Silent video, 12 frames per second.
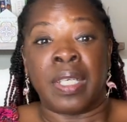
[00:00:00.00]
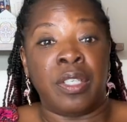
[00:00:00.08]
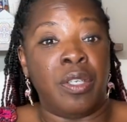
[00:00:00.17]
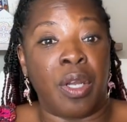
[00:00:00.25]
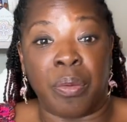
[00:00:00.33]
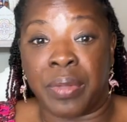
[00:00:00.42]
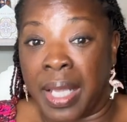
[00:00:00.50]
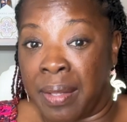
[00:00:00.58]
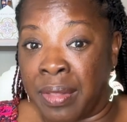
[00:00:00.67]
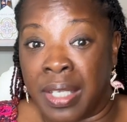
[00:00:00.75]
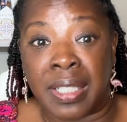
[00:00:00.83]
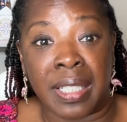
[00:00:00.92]

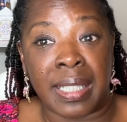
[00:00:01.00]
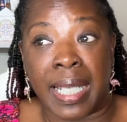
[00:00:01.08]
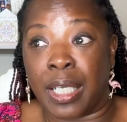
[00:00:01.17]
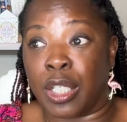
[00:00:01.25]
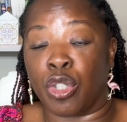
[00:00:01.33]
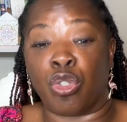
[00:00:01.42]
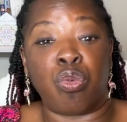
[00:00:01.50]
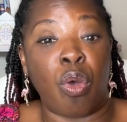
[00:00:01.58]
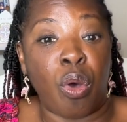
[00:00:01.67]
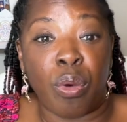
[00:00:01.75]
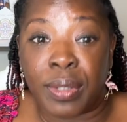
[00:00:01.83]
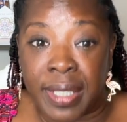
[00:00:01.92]
that this is a
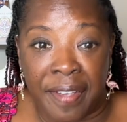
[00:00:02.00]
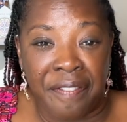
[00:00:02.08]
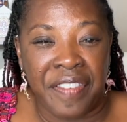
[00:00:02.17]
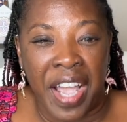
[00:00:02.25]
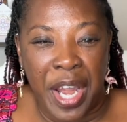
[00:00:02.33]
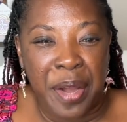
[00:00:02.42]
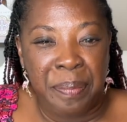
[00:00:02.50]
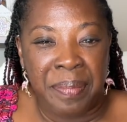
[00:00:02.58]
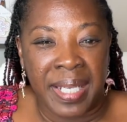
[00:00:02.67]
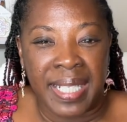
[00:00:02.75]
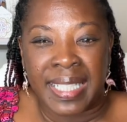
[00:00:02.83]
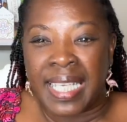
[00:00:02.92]
controlled
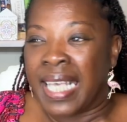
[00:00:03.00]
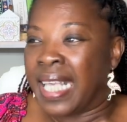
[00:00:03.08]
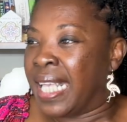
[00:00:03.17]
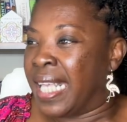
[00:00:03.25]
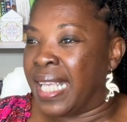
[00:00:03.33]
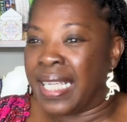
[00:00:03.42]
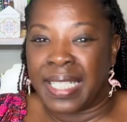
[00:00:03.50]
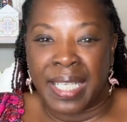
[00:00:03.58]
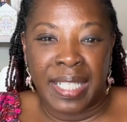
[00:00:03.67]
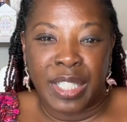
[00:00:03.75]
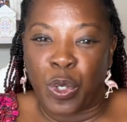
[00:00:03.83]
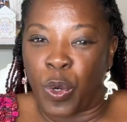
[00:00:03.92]
environment.
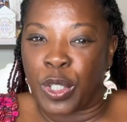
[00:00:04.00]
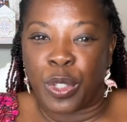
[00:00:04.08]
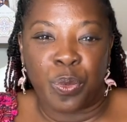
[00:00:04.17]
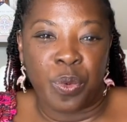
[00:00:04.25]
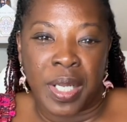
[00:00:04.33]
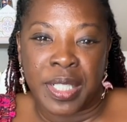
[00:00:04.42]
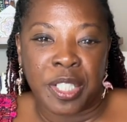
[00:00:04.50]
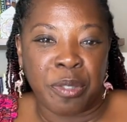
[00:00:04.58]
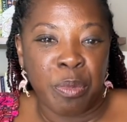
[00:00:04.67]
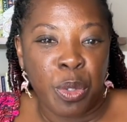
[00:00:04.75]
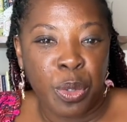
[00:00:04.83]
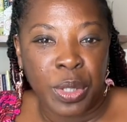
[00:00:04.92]
It's going to run
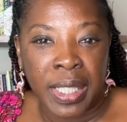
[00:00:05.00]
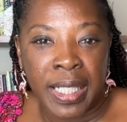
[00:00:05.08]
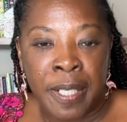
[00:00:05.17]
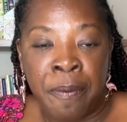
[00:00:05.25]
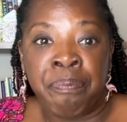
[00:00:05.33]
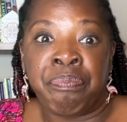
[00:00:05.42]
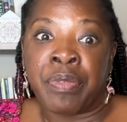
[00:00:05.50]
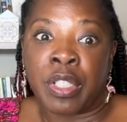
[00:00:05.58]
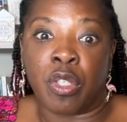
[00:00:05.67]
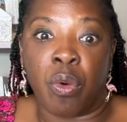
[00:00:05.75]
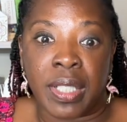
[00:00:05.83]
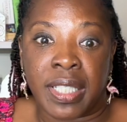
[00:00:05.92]
smoothly.
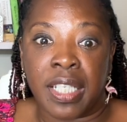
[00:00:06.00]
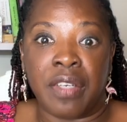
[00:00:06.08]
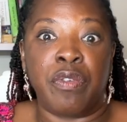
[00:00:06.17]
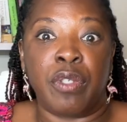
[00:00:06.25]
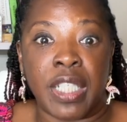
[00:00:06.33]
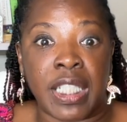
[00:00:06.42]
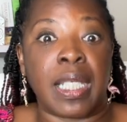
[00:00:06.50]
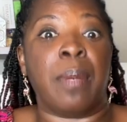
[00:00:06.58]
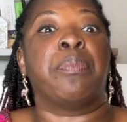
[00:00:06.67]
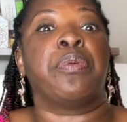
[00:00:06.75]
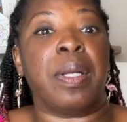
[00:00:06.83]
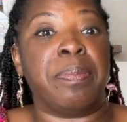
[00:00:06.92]
So instead of you just
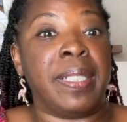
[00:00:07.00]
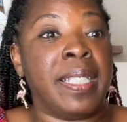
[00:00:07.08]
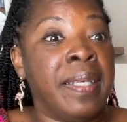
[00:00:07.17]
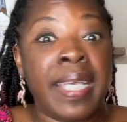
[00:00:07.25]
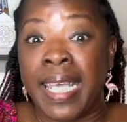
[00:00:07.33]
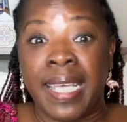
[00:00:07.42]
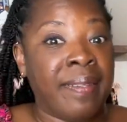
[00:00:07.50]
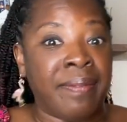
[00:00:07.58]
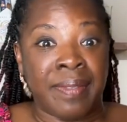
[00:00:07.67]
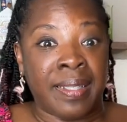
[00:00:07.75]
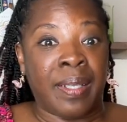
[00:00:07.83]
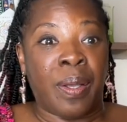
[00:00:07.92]
abruptly,
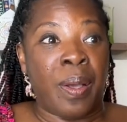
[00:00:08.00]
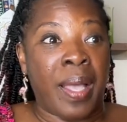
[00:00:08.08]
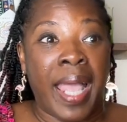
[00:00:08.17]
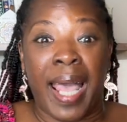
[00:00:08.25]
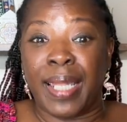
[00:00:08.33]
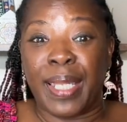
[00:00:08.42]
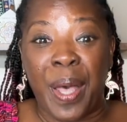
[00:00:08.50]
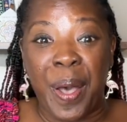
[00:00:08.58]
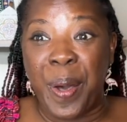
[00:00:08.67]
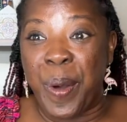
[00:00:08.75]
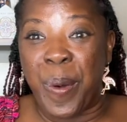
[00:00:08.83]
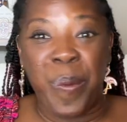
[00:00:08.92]

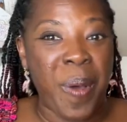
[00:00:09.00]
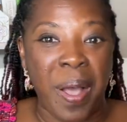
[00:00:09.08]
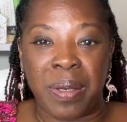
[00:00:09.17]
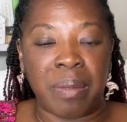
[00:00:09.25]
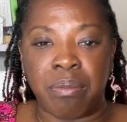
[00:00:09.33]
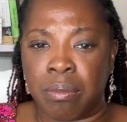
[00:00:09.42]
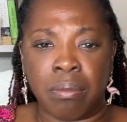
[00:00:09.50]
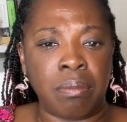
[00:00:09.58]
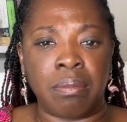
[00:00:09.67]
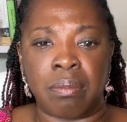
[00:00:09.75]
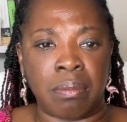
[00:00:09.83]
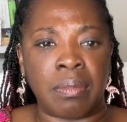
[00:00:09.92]
hello,
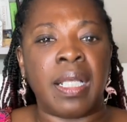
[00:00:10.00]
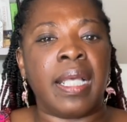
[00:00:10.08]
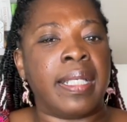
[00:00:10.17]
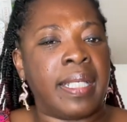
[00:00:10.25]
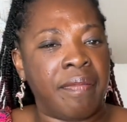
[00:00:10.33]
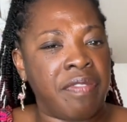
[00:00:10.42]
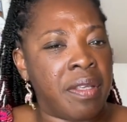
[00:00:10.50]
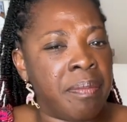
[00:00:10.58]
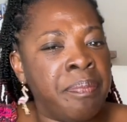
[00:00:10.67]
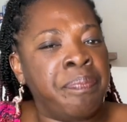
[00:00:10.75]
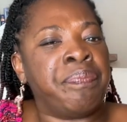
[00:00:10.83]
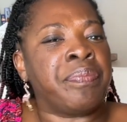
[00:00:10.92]
welcome, give
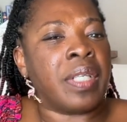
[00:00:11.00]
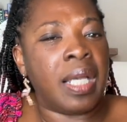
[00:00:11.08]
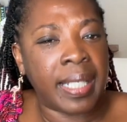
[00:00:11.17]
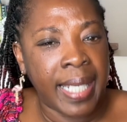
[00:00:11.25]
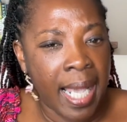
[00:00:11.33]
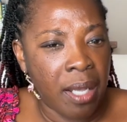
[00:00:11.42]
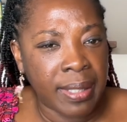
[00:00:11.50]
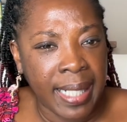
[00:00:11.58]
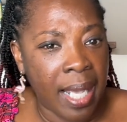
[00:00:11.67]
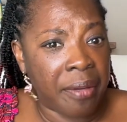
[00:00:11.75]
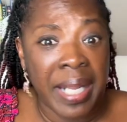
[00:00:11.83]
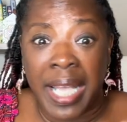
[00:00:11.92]
them a
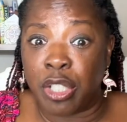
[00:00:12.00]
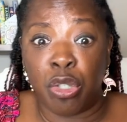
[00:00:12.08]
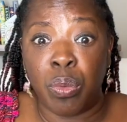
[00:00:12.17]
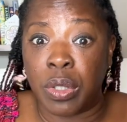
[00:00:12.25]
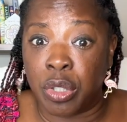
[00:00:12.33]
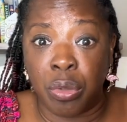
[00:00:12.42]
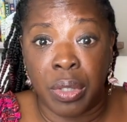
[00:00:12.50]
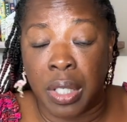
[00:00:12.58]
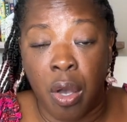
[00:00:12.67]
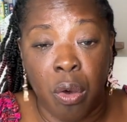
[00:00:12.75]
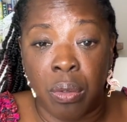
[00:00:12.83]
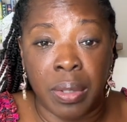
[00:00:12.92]
countdown, as you will do the
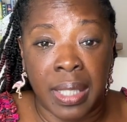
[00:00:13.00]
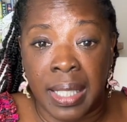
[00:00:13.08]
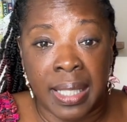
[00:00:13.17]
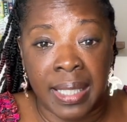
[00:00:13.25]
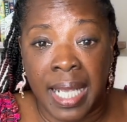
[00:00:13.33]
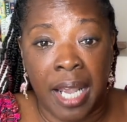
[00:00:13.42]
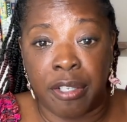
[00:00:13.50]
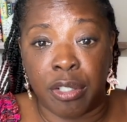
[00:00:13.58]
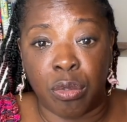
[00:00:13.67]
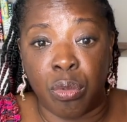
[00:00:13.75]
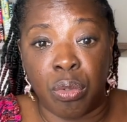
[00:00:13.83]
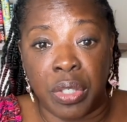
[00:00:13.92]
whole entire
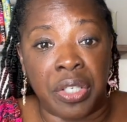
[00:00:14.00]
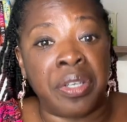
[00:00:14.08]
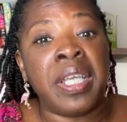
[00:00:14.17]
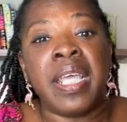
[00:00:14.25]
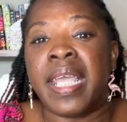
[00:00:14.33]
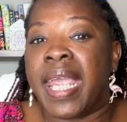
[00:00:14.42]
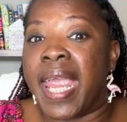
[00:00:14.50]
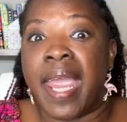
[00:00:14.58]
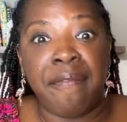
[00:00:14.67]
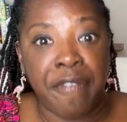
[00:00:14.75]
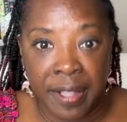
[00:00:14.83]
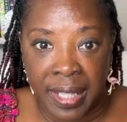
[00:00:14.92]
school year.
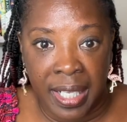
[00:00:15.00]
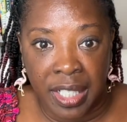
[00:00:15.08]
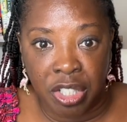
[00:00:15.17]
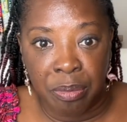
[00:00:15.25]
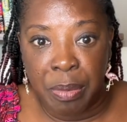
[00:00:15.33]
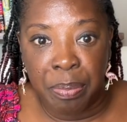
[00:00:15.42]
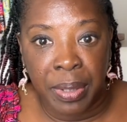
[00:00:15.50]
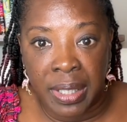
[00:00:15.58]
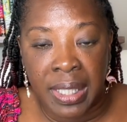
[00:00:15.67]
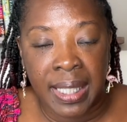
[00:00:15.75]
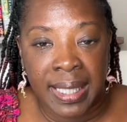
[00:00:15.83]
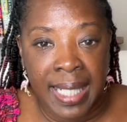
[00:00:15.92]
Everything should be put
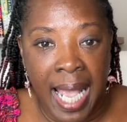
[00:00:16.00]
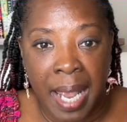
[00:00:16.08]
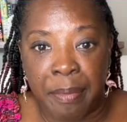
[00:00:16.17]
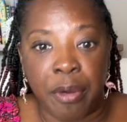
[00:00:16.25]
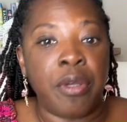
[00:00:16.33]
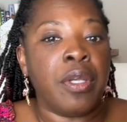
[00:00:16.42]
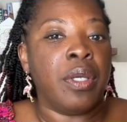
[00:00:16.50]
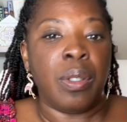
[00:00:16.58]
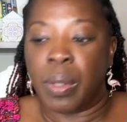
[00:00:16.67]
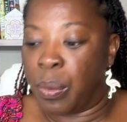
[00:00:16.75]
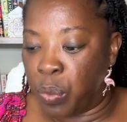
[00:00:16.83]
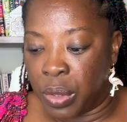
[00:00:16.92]
to a timer,
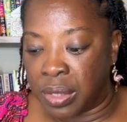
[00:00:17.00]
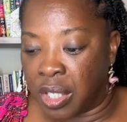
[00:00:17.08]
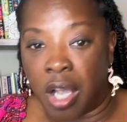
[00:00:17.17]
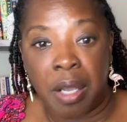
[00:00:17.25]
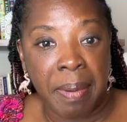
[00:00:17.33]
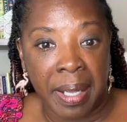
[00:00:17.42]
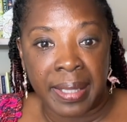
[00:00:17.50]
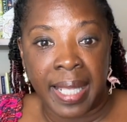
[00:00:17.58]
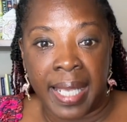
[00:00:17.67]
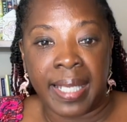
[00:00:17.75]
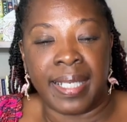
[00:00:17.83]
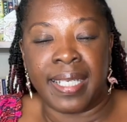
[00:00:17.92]
and we'll talk about
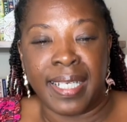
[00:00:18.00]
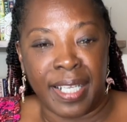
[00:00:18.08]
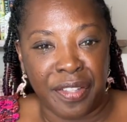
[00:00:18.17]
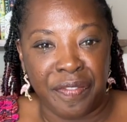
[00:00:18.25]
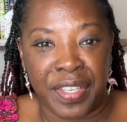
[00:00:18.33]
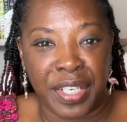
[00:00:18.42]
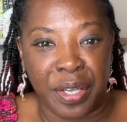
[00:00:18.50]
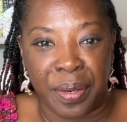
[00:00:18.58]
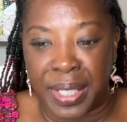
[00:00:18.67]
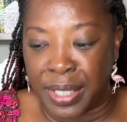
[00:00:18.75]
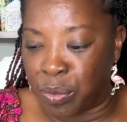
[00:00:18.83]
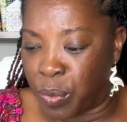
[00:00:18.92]
that in another video
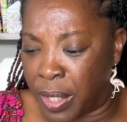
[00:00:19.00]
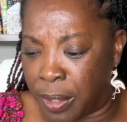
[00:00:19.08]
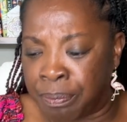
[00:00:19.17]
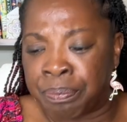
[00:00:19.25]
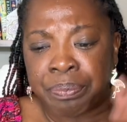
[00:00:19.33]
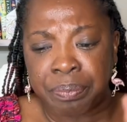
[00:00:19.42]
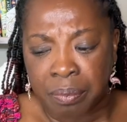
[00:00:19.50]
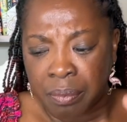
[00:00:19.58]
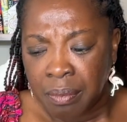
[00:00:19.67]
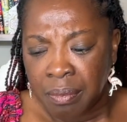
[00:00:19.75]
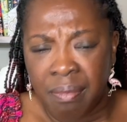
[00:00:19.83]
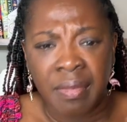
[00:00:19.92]
as well.
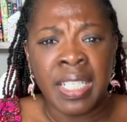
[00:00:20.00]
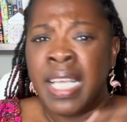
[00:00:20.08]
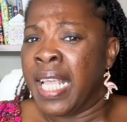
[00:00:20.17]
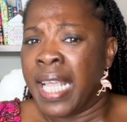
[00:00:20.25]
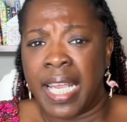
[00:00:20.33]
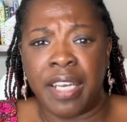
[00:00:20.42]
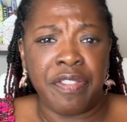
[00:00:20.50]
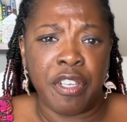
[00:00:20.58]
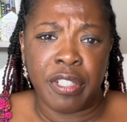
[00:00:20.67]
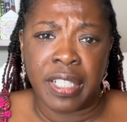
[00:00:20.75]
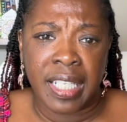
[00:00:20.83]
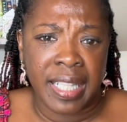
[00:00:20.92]
And if
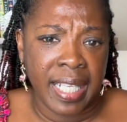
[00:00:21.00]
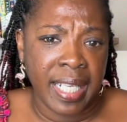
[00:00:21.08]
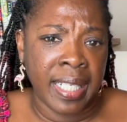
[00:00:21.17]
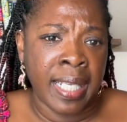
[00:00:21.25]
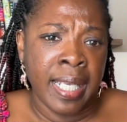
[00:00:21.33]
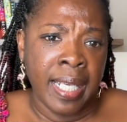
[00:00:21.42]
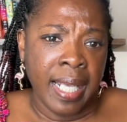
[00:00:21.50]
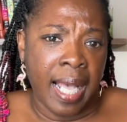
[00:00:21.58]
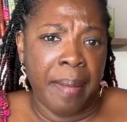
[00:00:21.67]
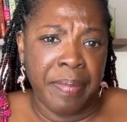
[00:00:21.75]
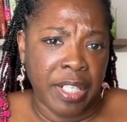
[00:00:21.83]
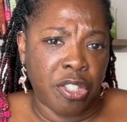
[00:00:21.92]
there's anything
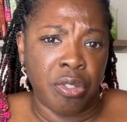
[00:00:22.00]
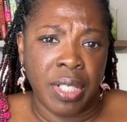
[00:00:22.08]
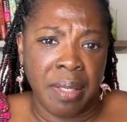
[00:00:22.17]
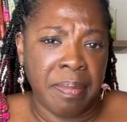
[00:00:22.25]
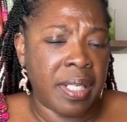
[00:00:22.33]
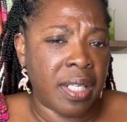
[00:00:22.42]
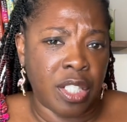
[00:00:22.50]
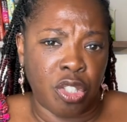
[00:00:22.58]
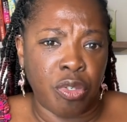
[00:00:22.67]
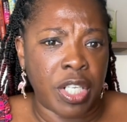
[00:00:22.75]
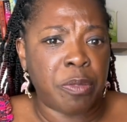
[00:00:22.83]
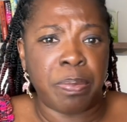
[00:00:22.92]
that you need me to
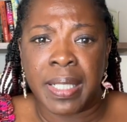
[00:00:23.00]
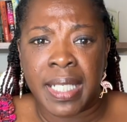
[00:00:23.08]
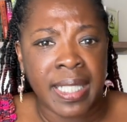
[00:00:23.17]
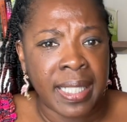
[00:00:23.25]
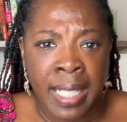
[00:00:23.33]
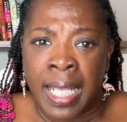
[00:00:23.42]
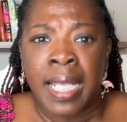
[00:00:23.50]
address, please